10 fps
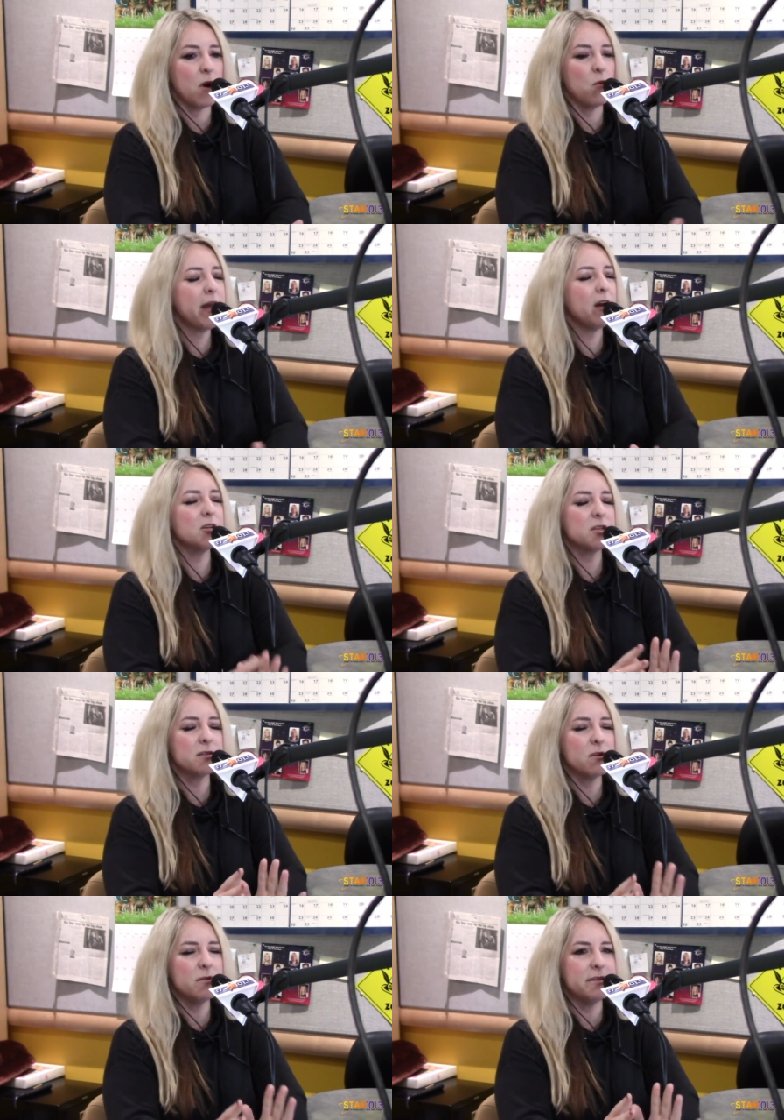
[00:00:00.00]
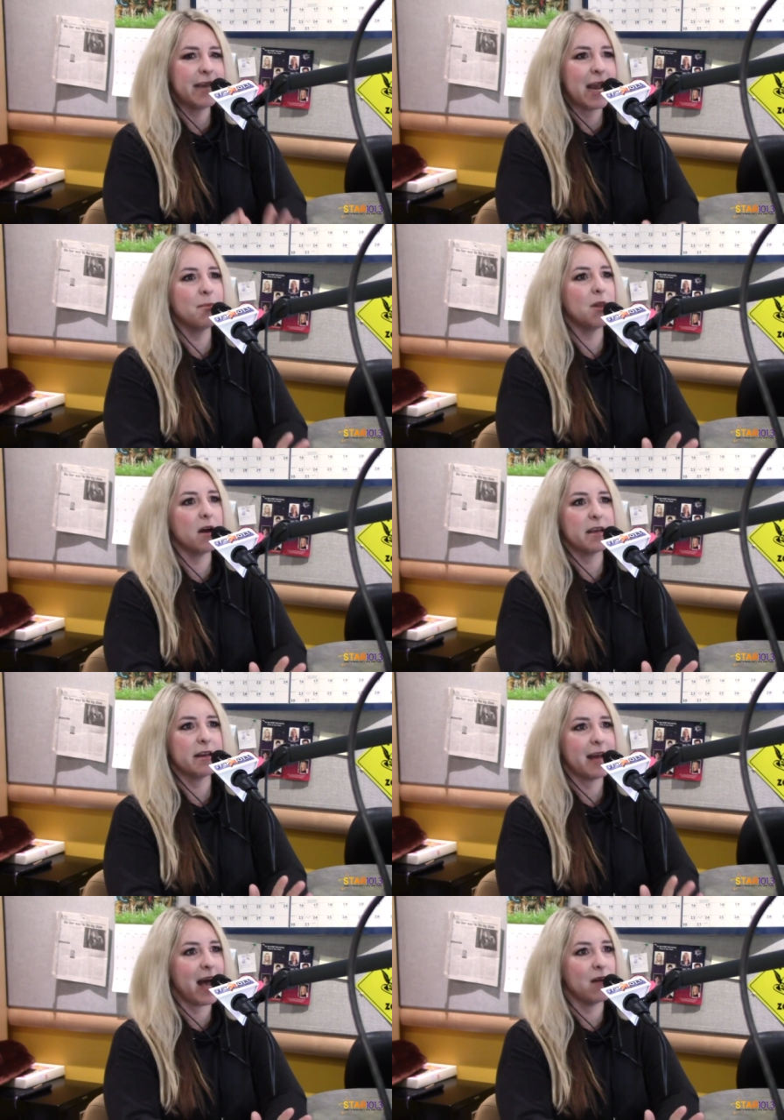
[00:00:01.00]
So we are just so damn
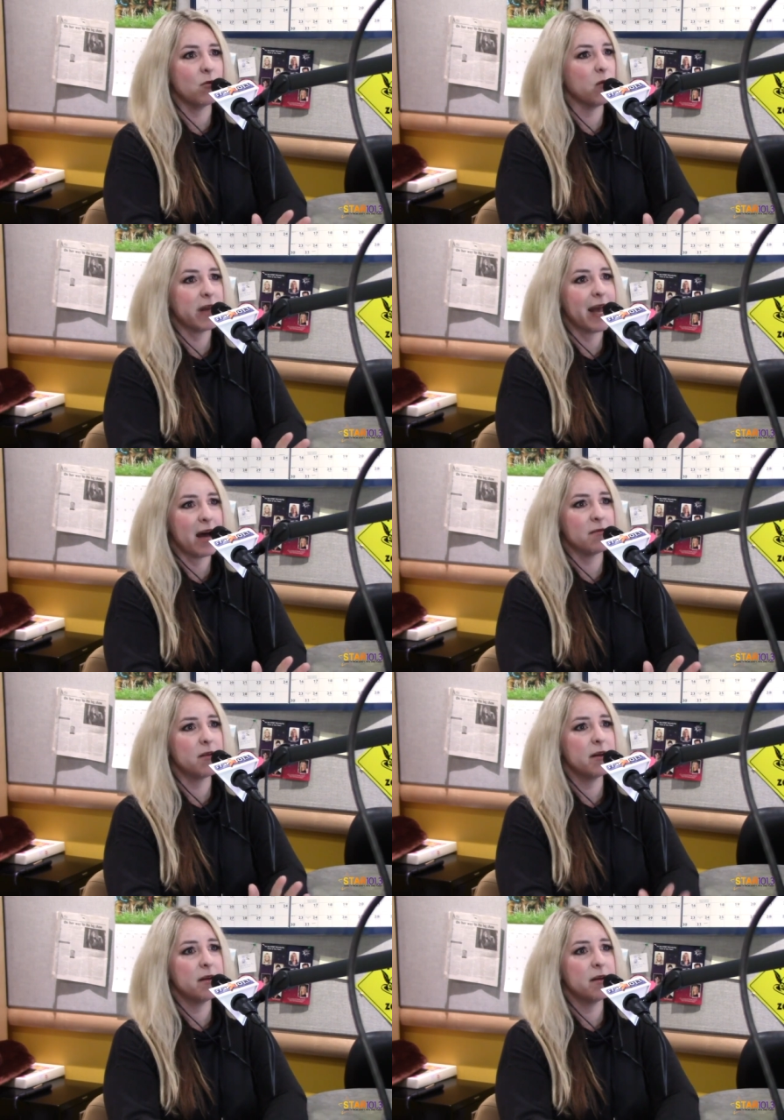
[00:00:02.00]
lucky to have what we have.